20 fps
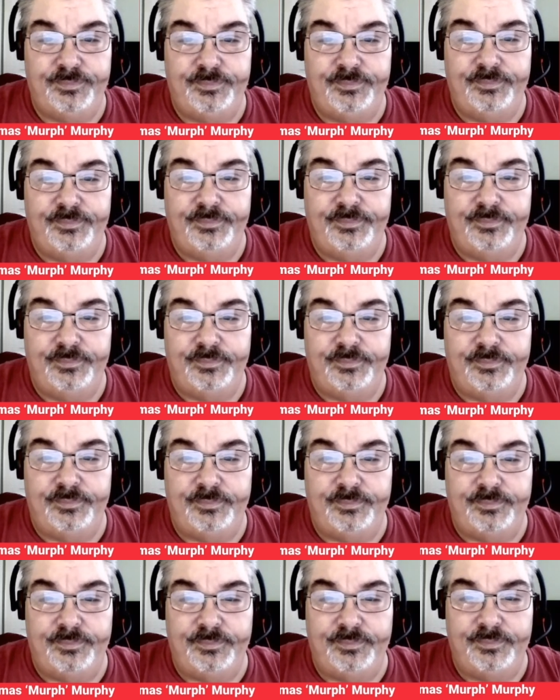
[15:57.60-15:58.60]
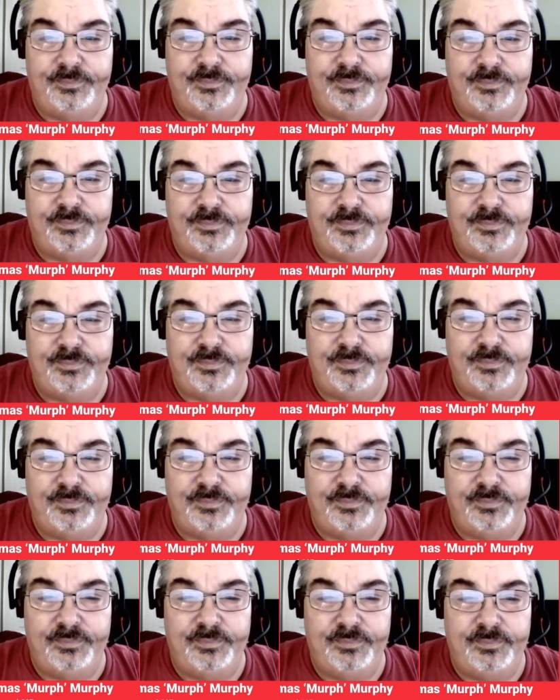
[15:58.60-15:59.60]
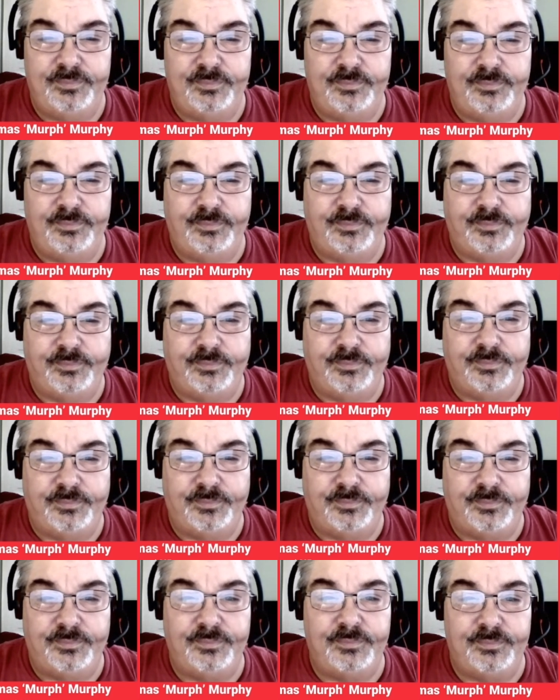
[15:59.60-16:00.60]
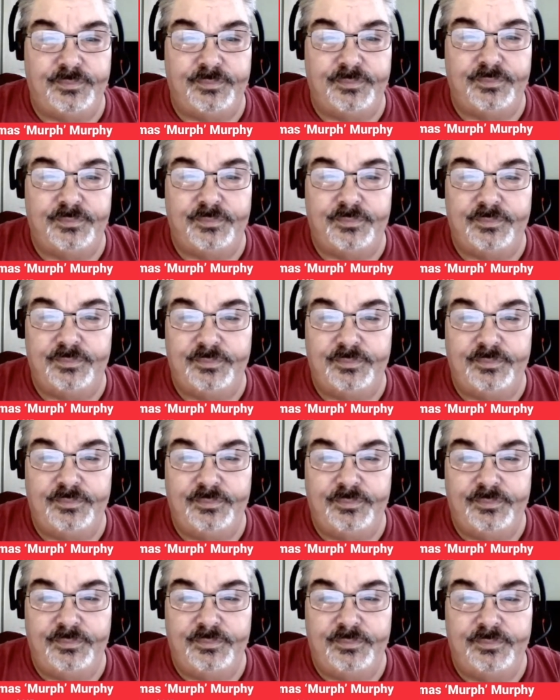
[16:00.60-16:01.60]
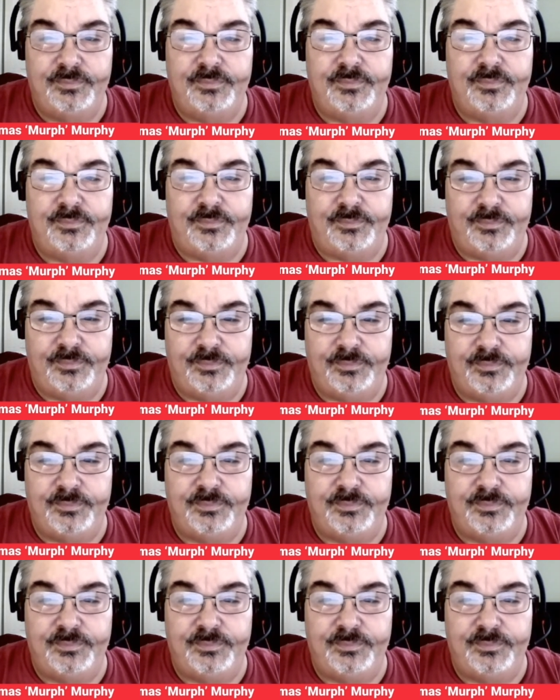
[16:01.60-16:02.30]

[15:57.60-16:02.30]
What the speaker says: This person isn't speaking.